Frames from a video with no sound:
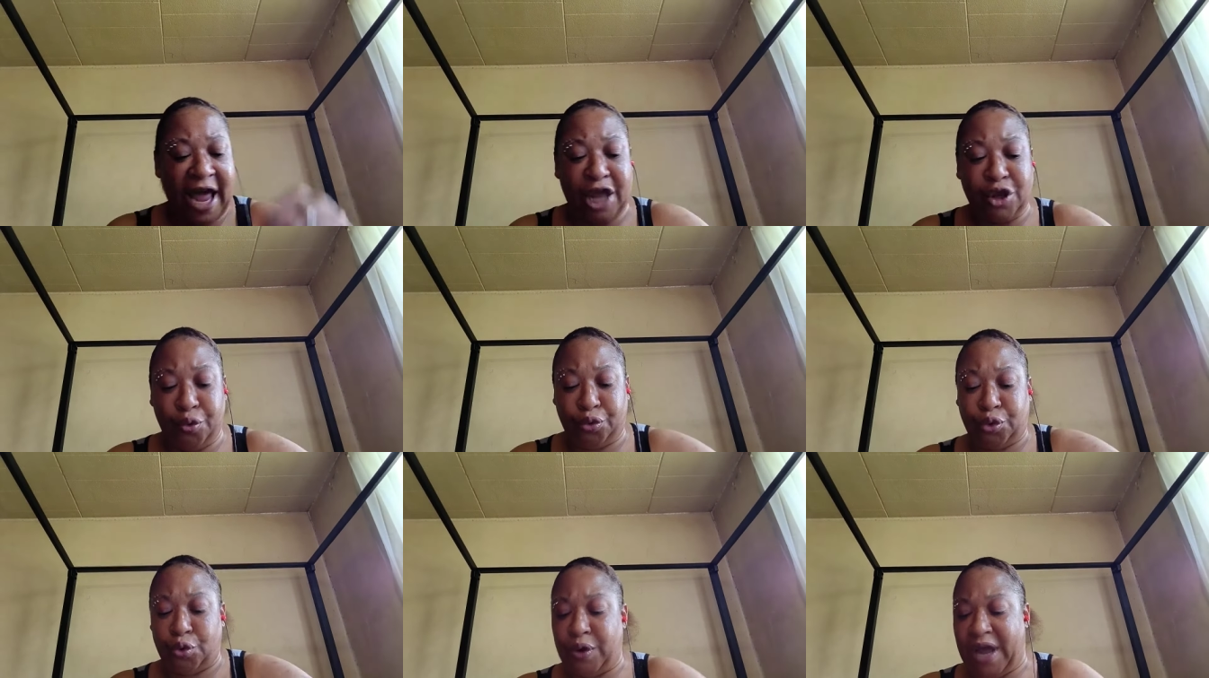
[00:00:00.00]
and you
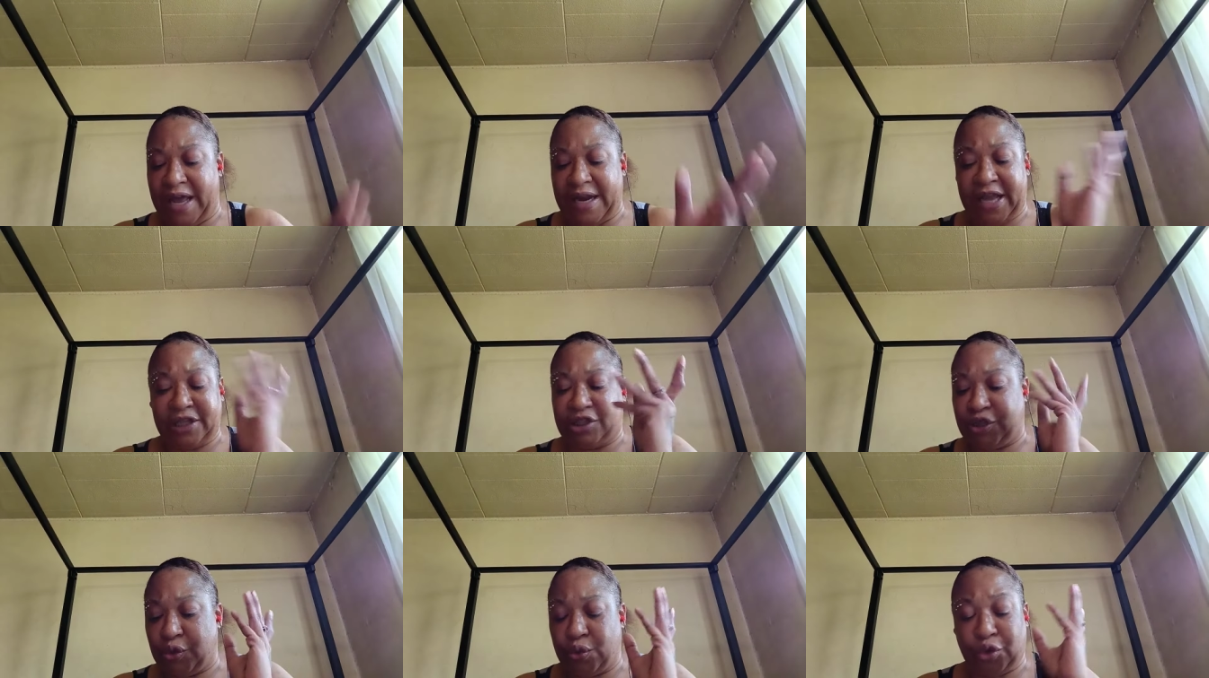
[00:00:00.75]
threw that
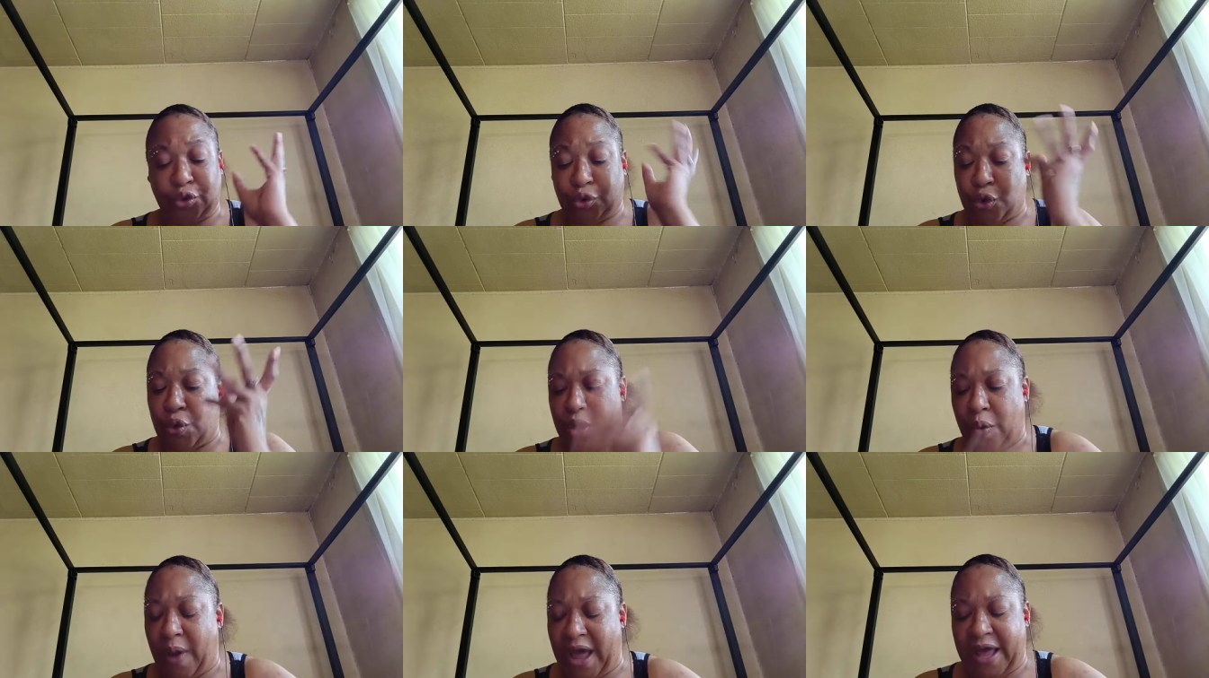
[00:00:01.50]
into, you threw it
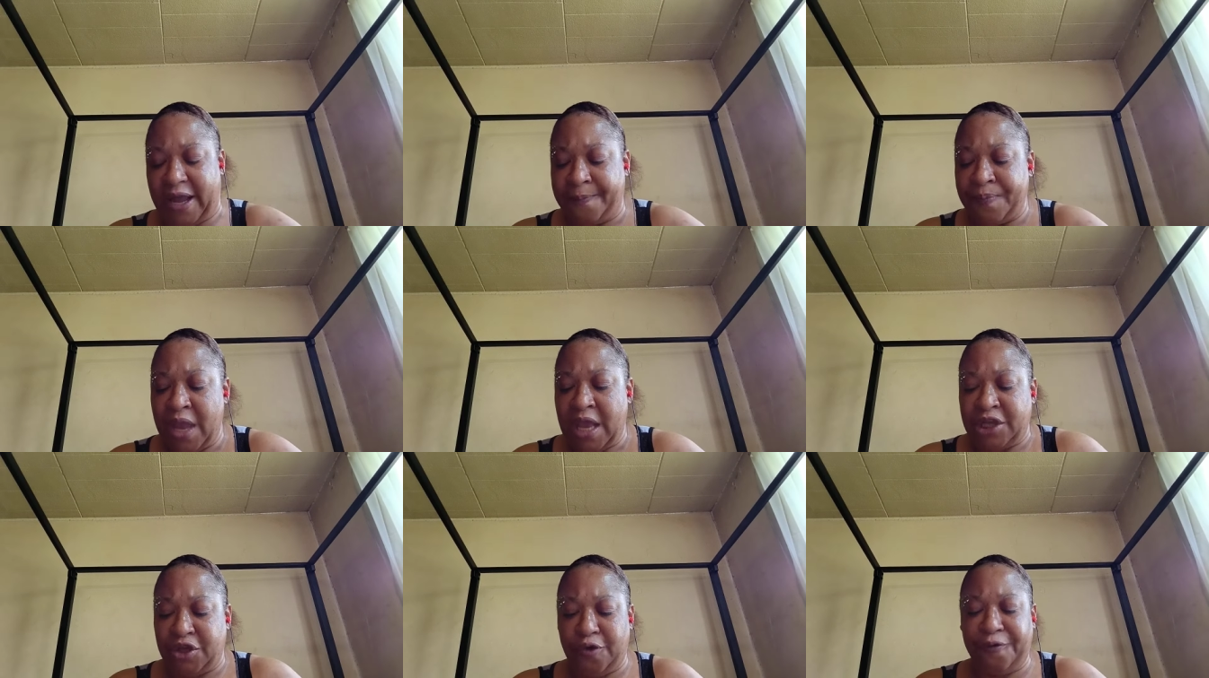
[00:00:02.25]
away.
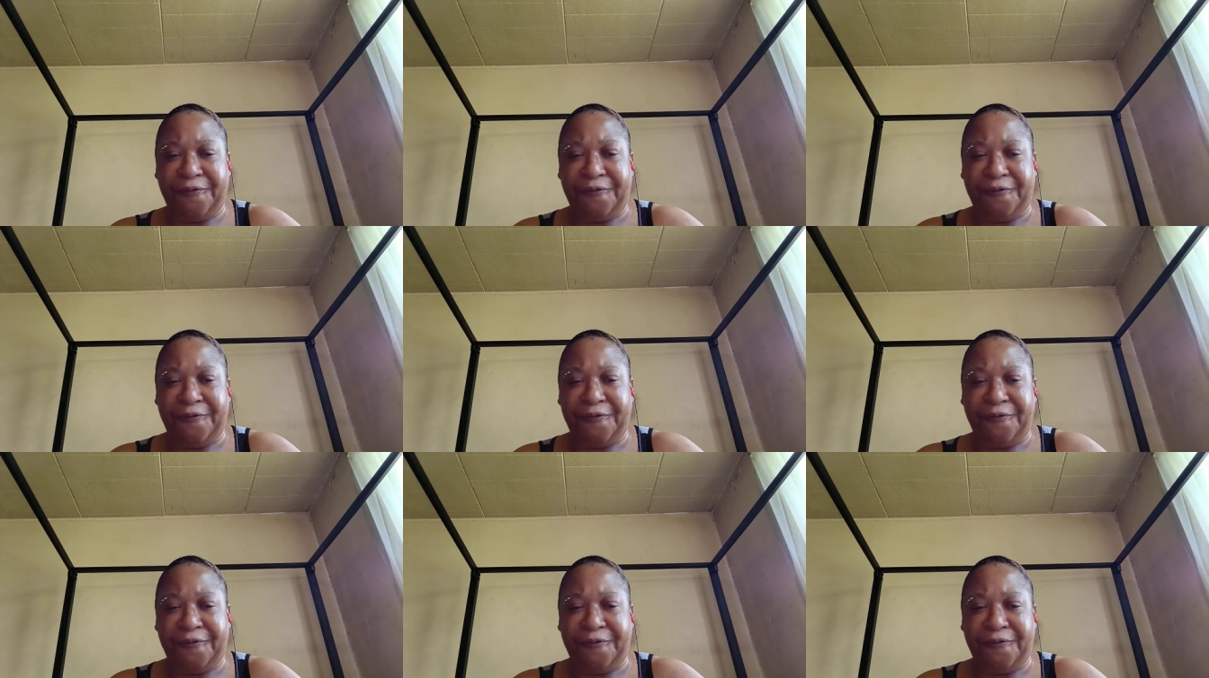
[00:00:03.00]
You